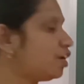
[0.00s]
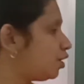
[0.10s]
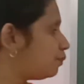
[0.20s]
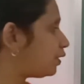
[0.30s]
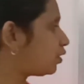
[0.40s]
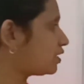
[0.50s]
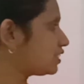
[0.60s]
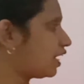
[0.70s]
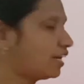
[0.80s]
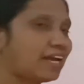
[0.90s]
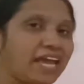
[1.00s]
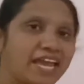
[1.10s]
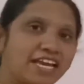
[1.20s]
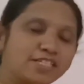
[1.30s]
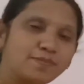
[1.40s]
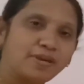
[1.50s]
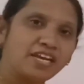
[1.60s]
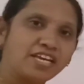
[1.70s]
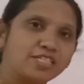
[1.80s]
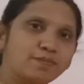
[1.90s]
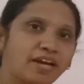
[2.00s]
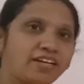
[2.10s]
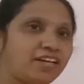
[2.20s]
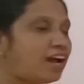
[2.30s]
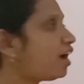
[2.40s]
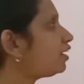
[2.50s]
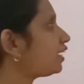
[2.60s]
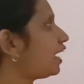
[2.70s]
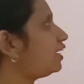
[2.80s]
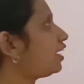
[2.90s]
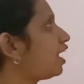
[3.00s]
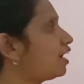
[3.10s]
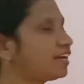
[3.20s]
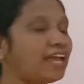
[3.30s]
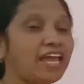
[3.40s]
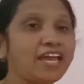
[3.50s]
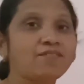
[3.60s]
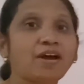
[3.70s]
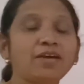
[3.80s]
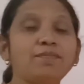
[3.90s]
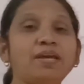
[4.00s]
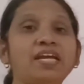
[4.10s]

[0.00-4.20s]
because arc AXB is minor arc and arc AYB